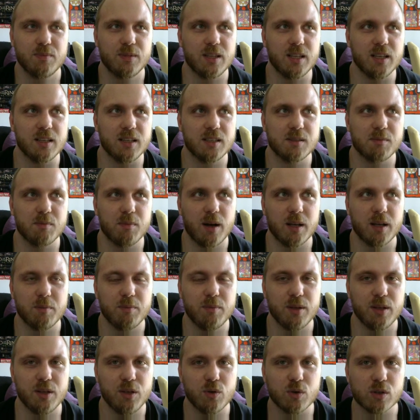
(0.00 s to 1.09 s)
things might
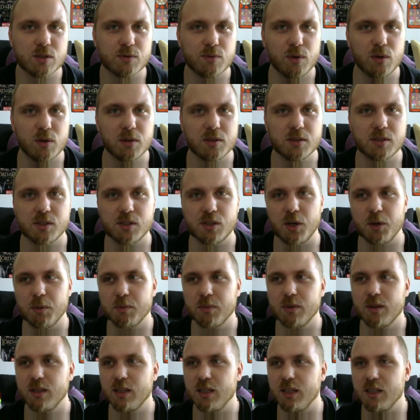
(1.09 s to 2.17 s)
be useful, some
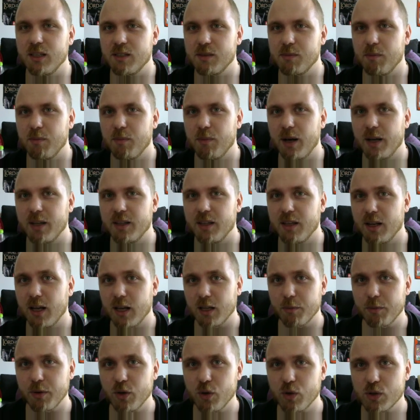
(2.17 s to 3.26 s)
things might
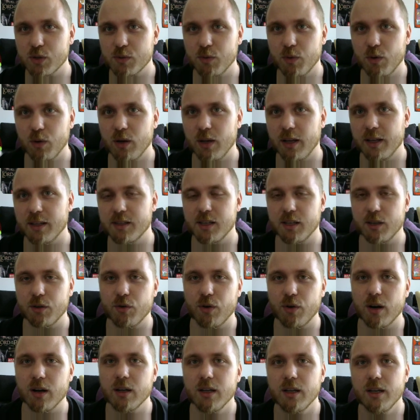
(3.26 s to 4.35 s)
not be useful,
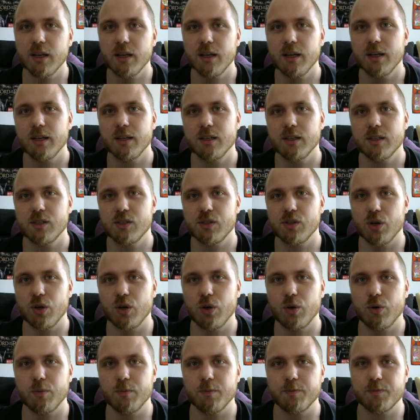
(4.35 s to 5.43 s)
etc.
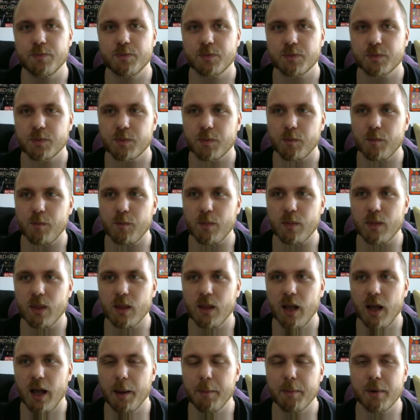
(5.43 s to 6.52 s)
So
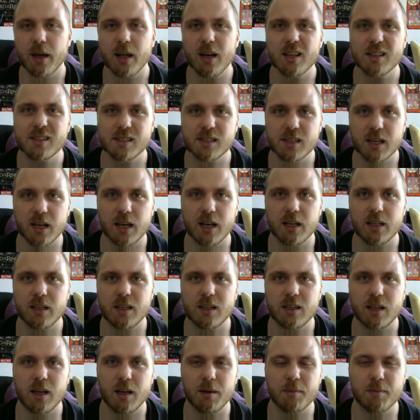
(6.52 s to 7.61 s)
I'm kind of sad
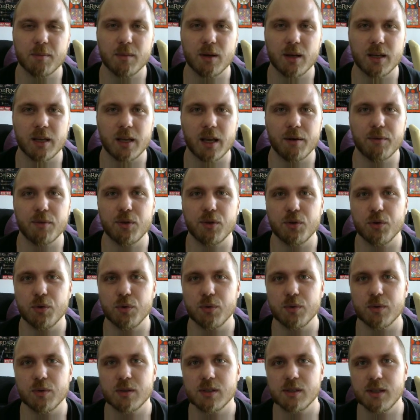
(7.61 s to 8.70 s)
that I have
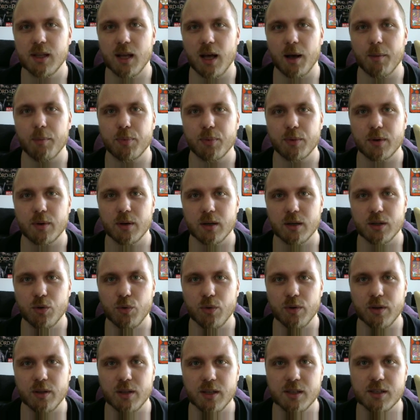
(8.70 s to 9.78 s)
to stop
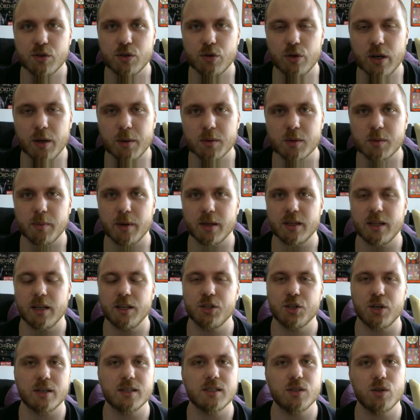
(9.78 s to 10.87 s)
doing these streams, but I
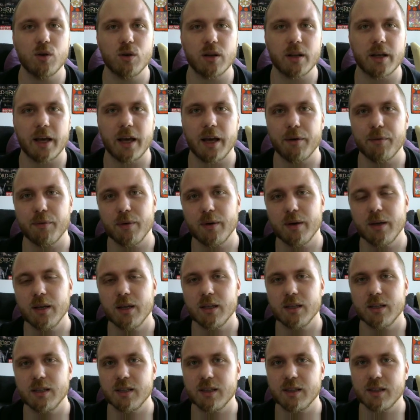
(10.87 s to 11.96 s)
just don't have
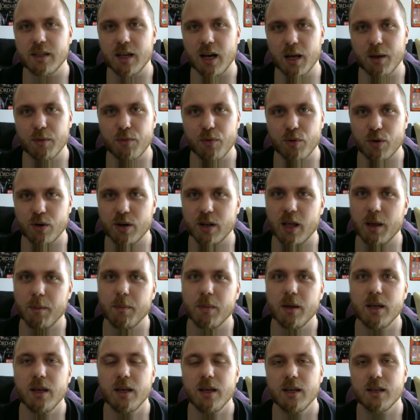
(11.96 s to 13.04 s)
the time for them.
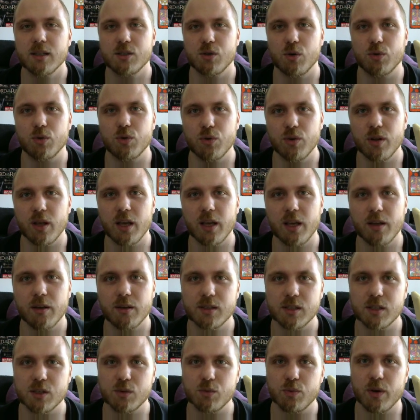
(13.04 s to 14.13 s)
So today,
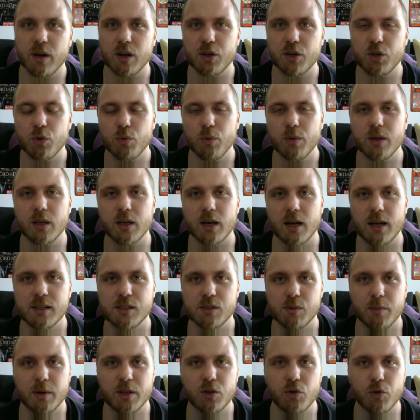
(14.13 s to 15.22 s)
since we are doing
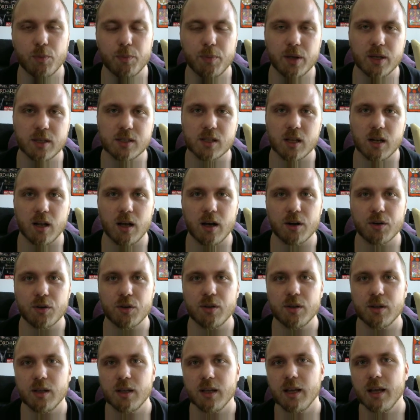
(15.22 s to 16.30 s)
isometric pixel art,
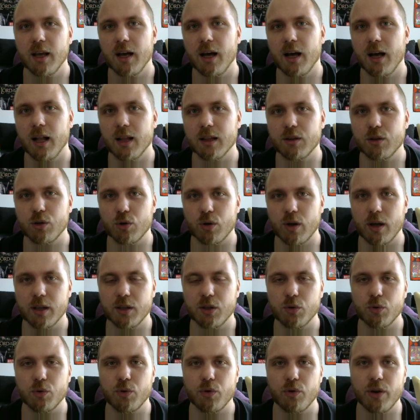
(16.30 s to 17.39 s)
I'll try
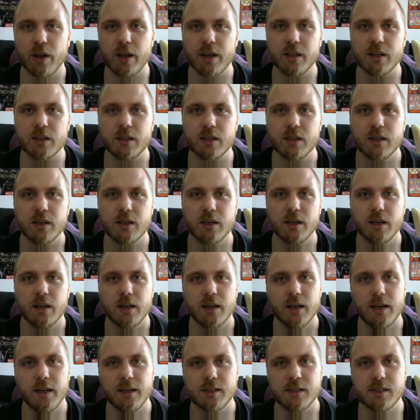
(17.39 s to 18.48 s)
to create
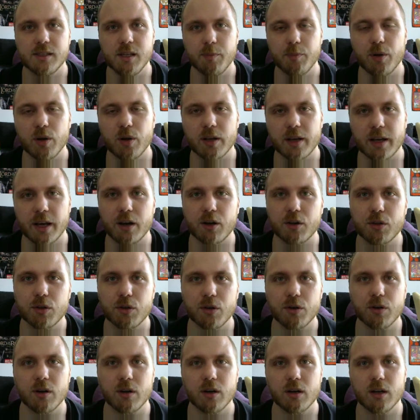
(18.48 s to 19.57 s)
a simple
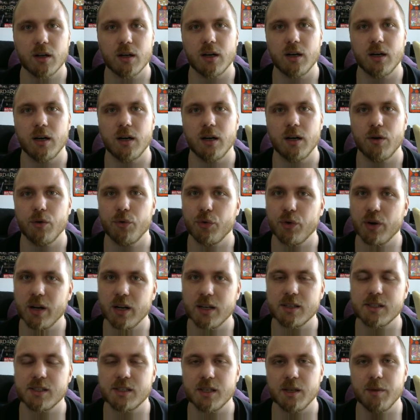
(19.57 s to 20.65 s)
character,
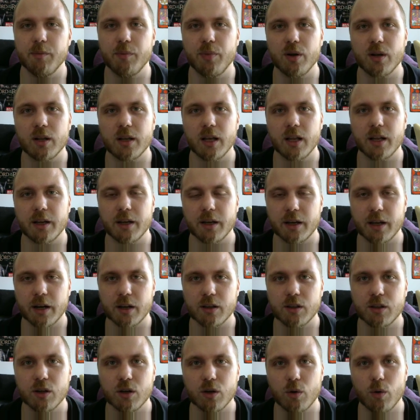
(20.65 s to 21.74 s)
really simple
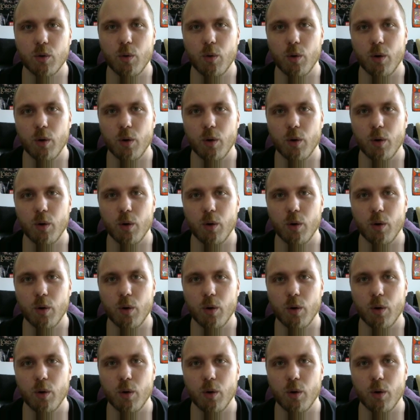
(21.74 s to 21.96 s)
character,